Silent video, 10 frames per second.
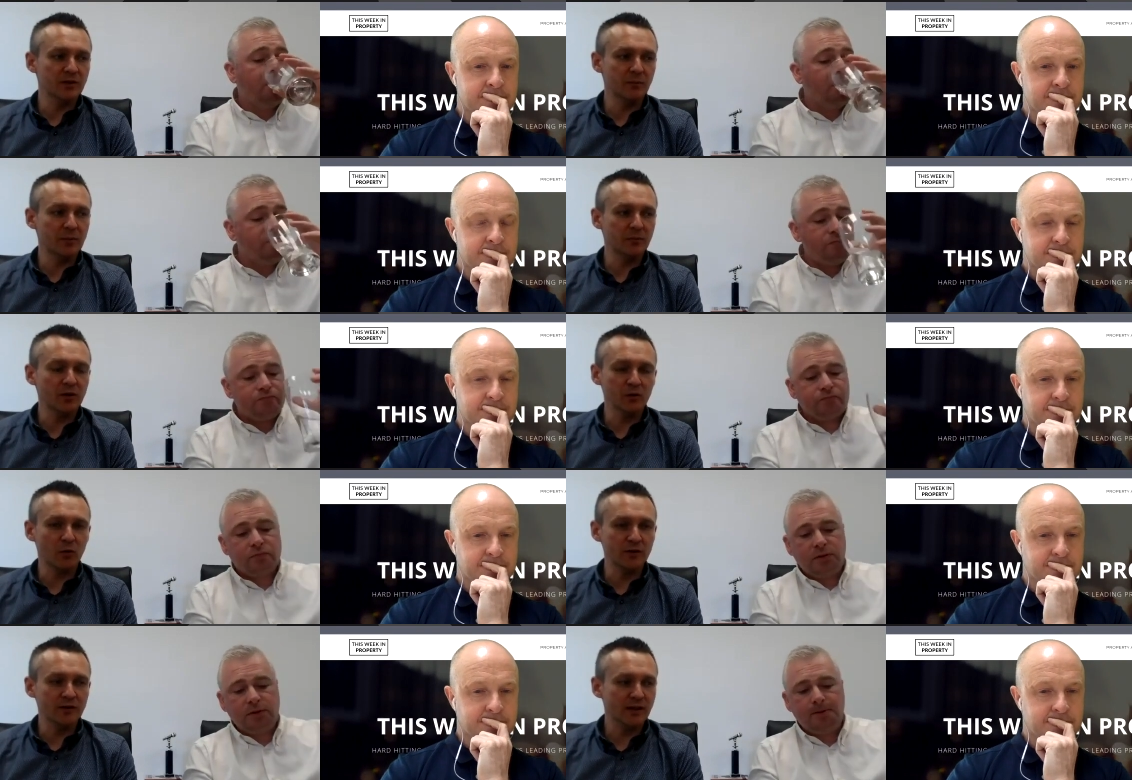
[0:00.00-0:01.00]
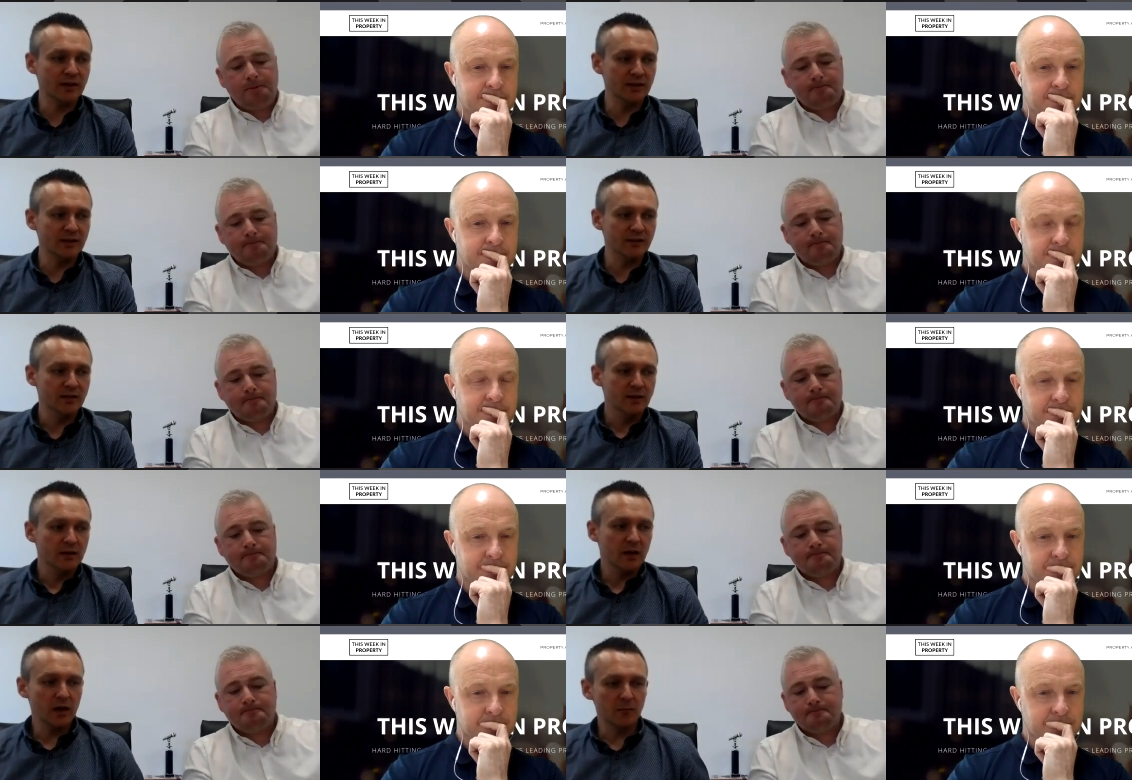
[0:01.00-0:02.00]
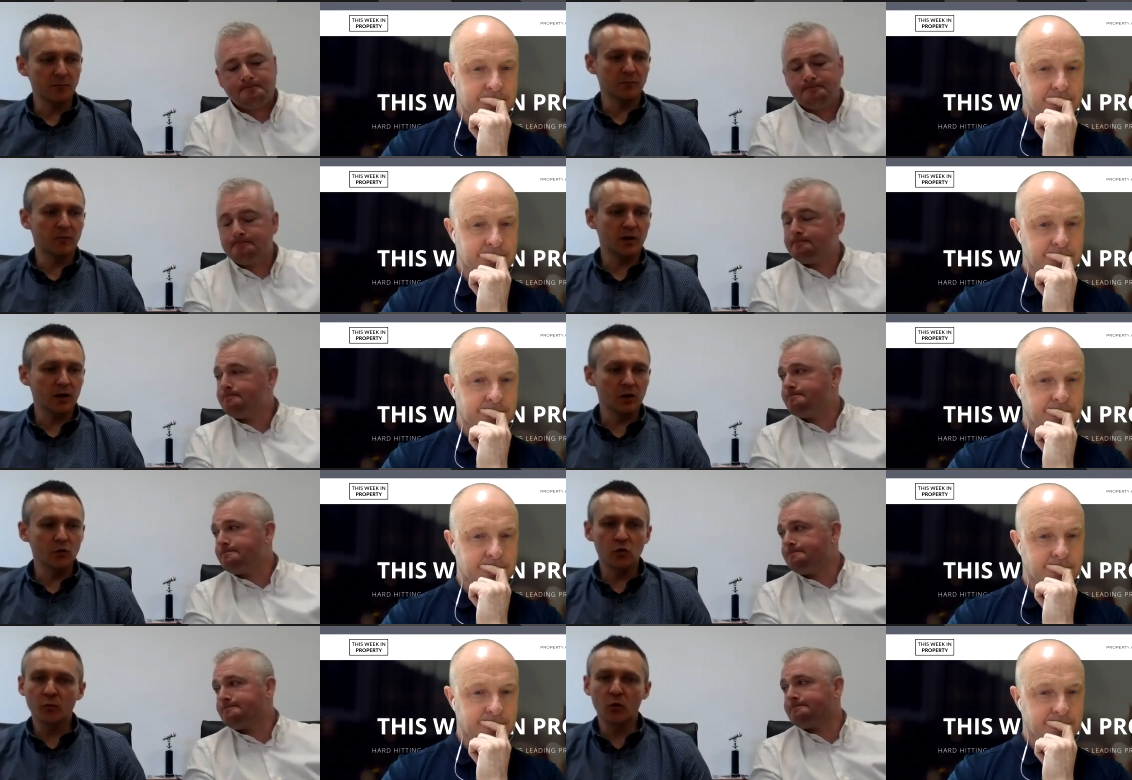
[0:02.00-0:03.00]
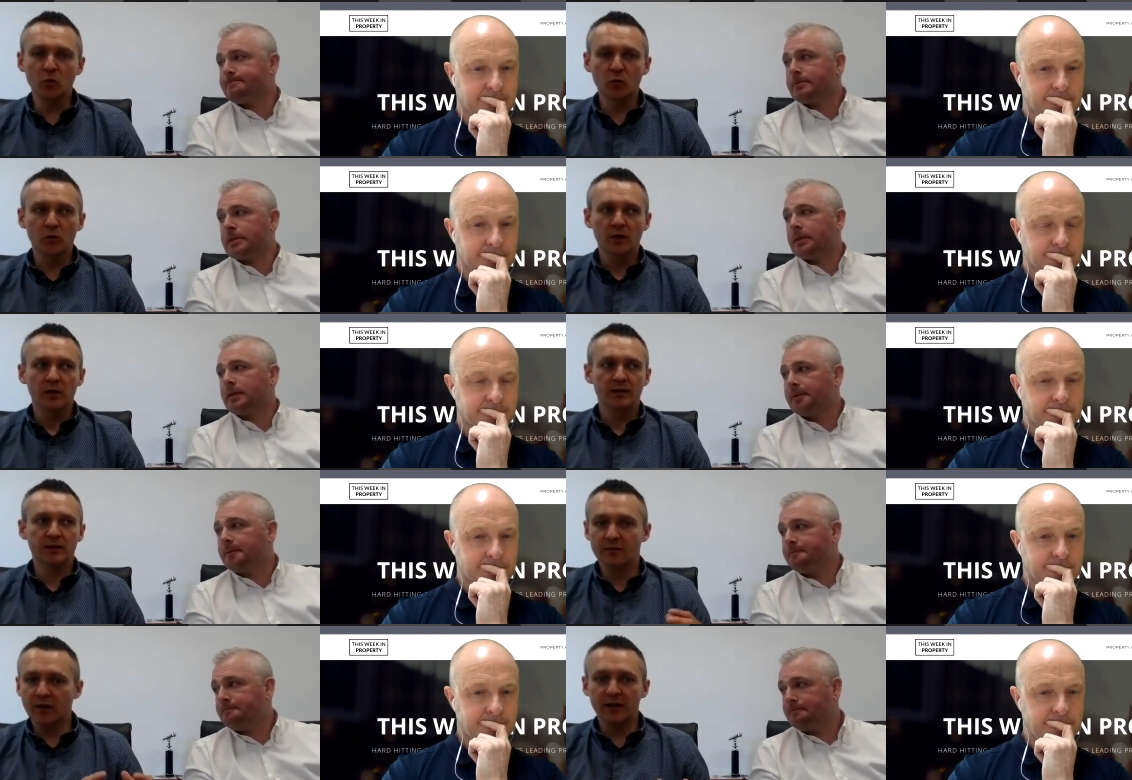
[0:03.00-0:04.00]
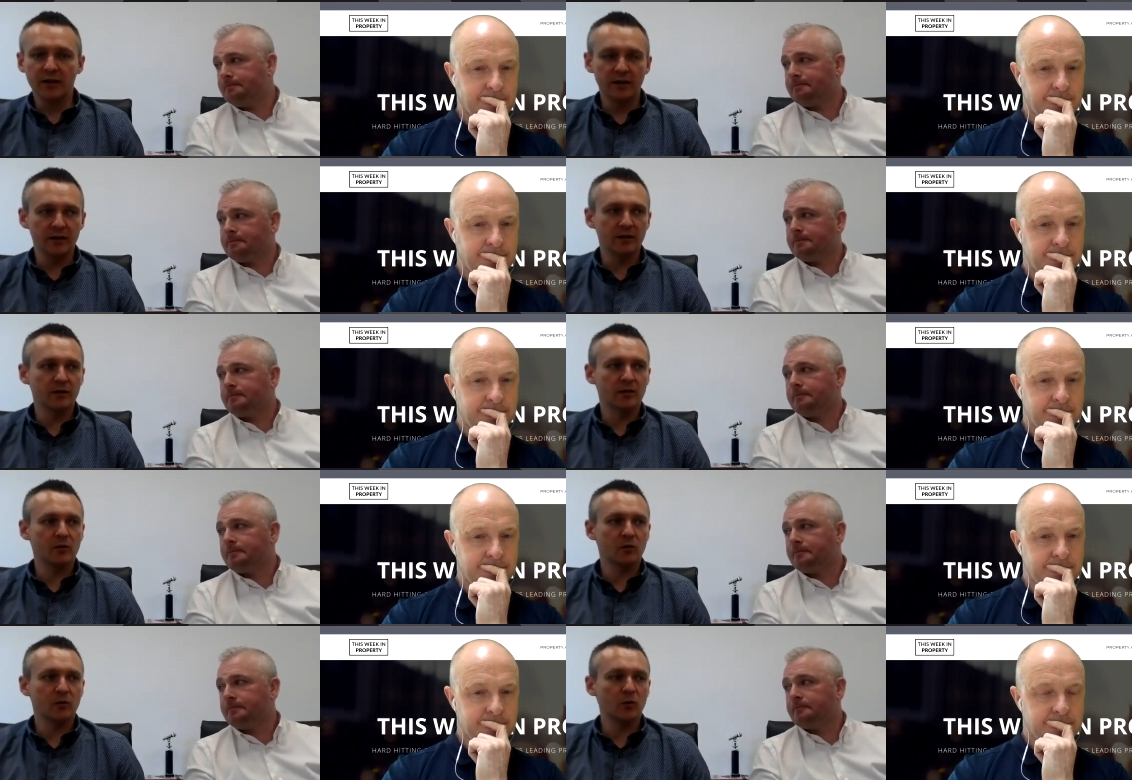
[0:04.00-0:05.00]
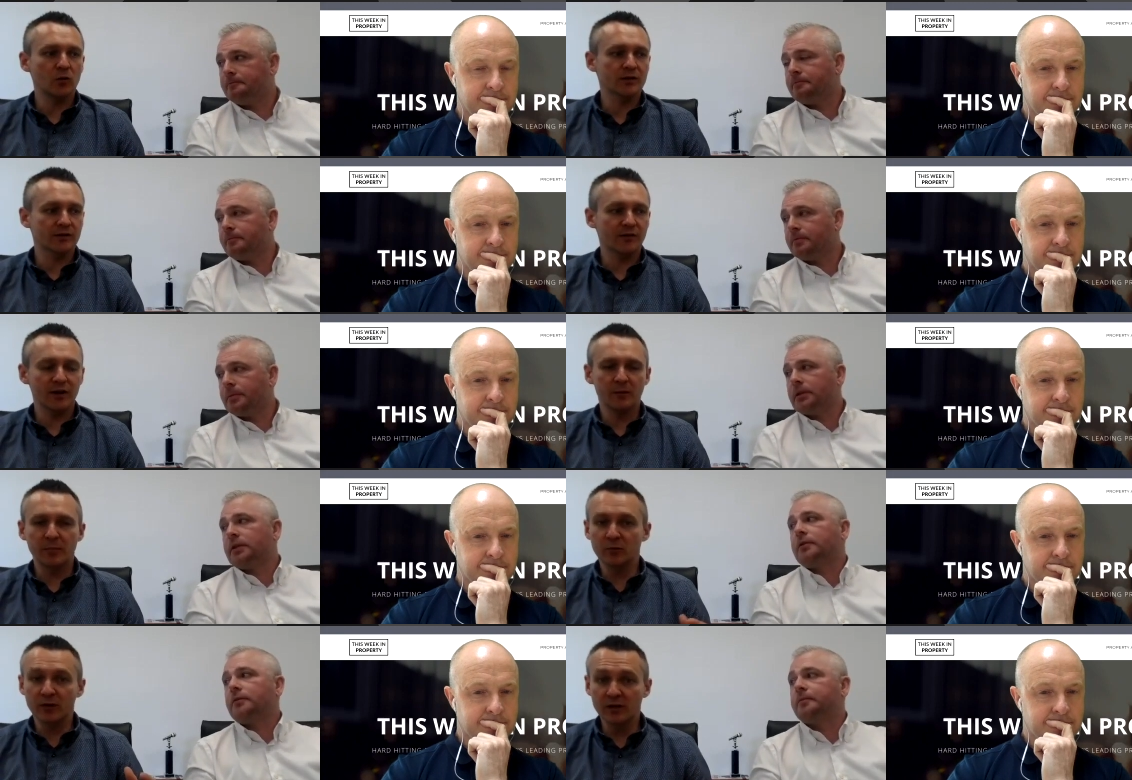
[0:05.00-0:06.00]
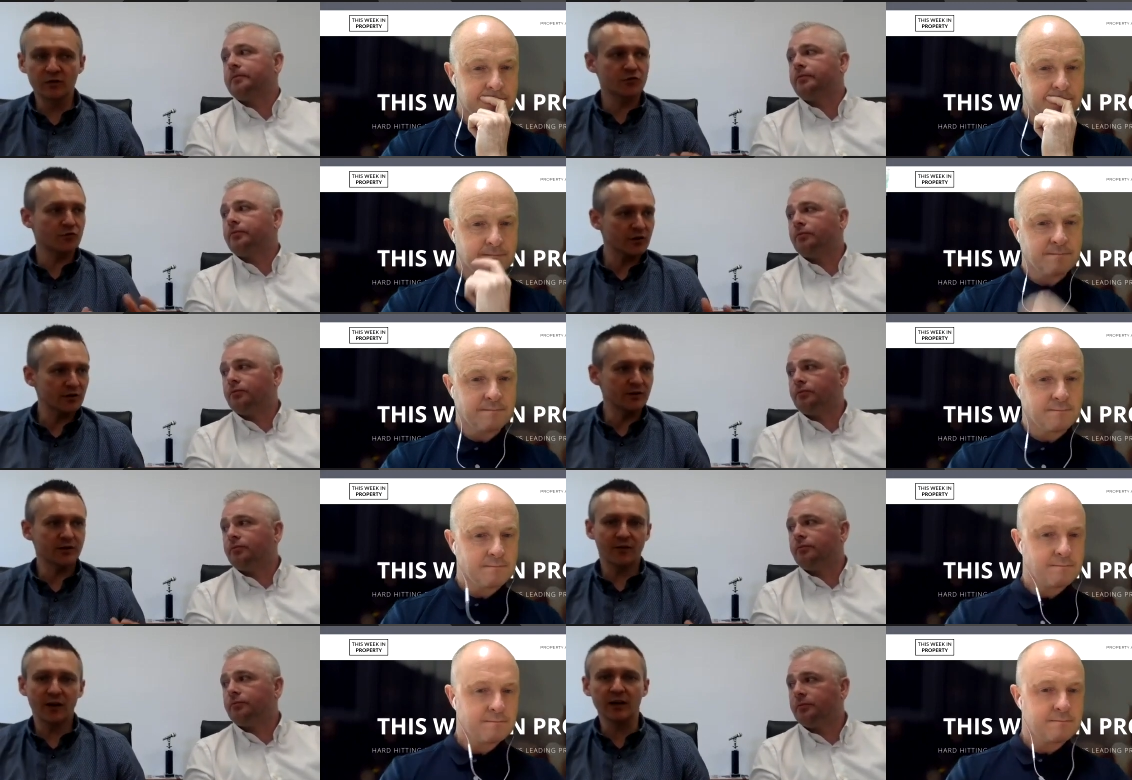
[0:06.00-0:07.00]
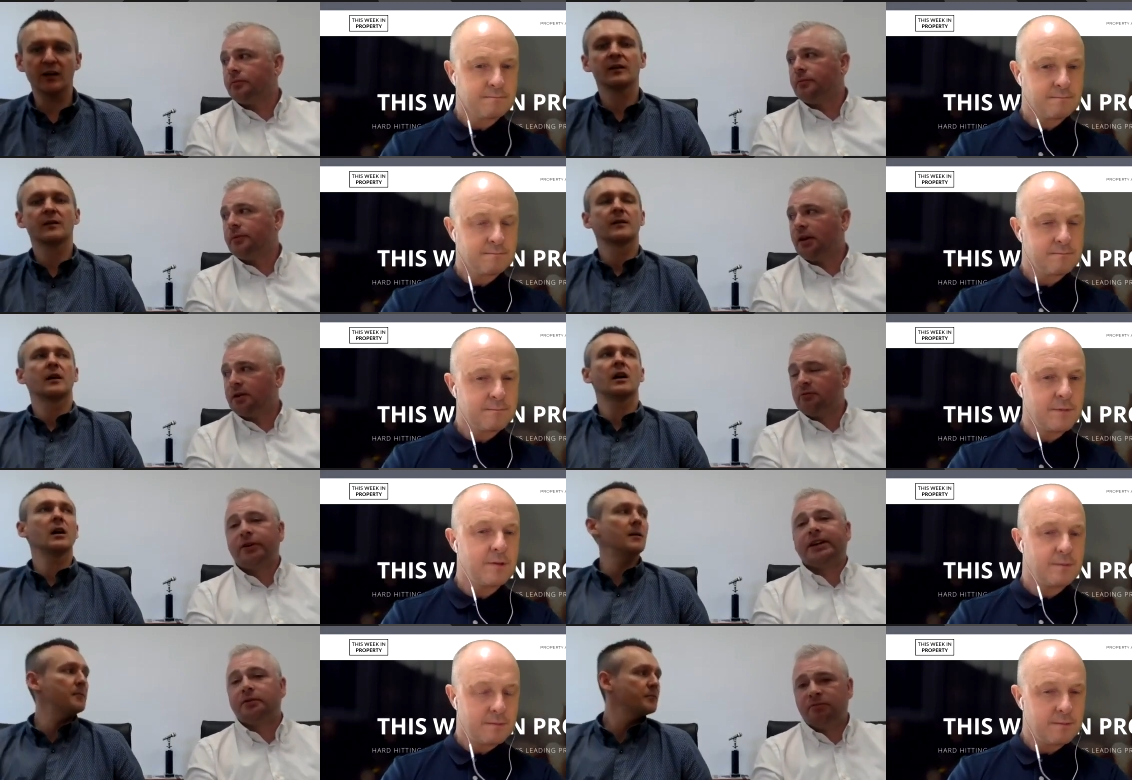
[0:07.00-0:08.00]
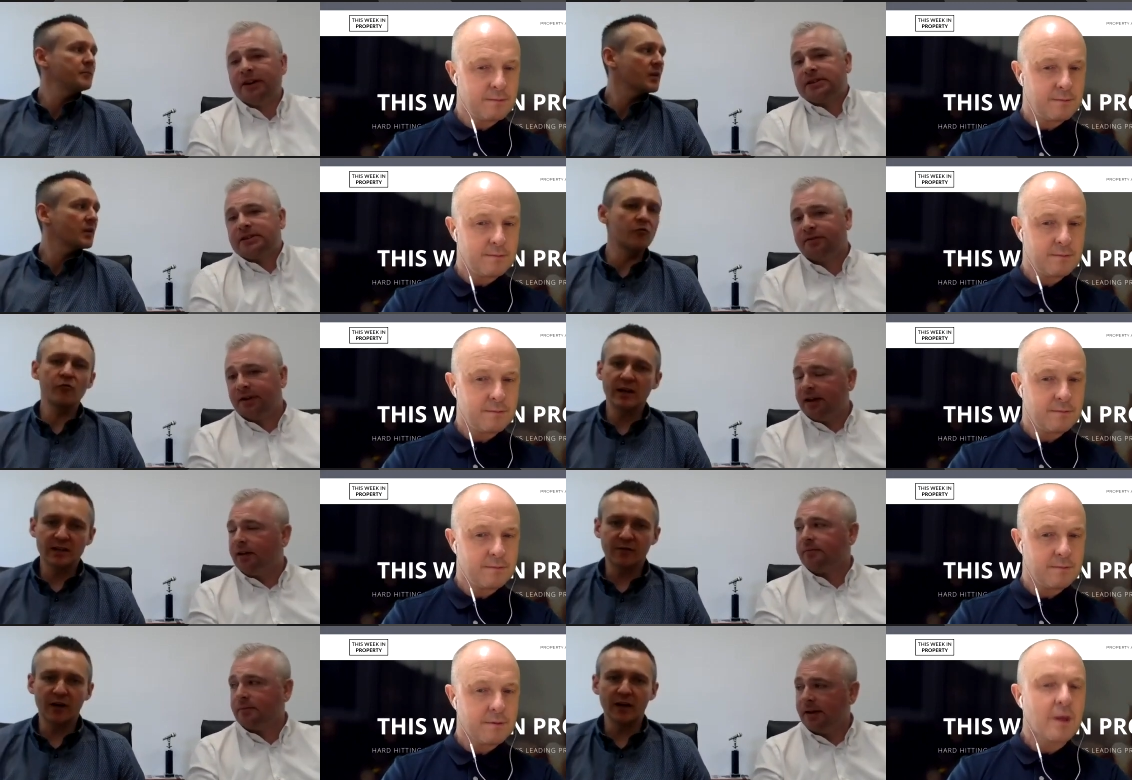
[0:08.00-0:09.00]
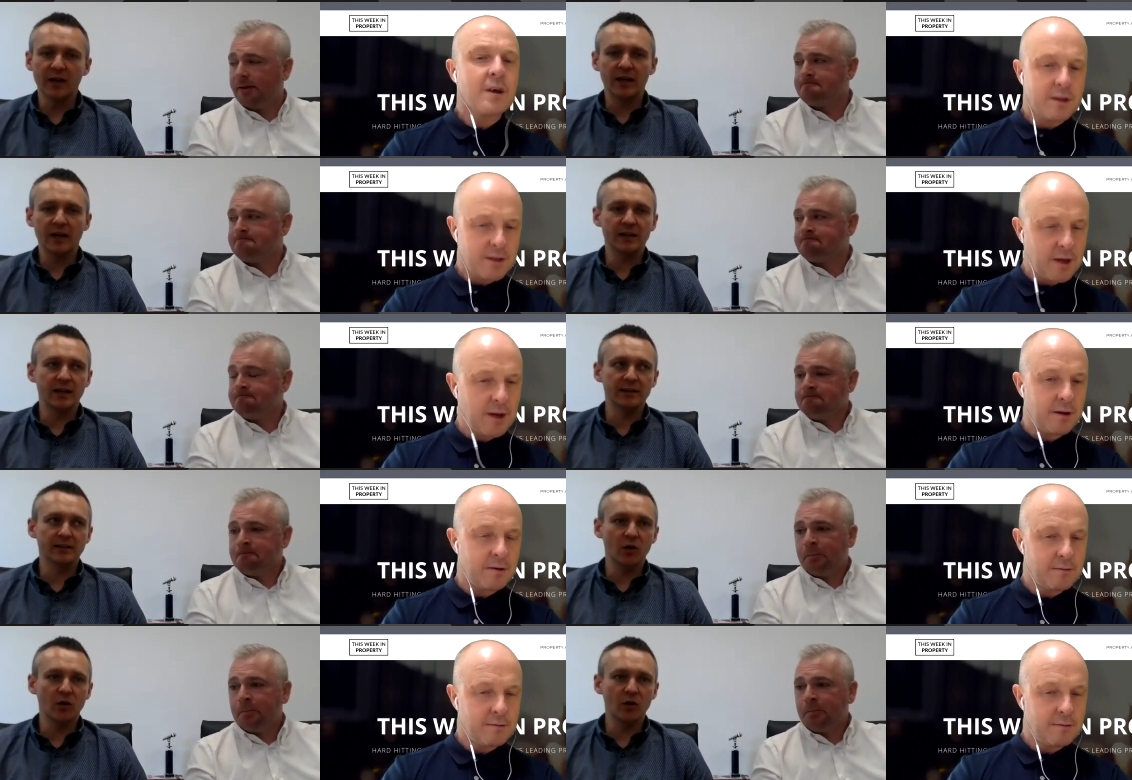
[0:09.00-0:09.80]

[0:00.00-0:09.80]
Speaker 1: some people don't quite understand is um, a, a, normal surveying or surveyor, building construction surveyor. Yeah, like a RICS, um, a RICS surveyor. A RICS surveyor. Yeah. He, yeah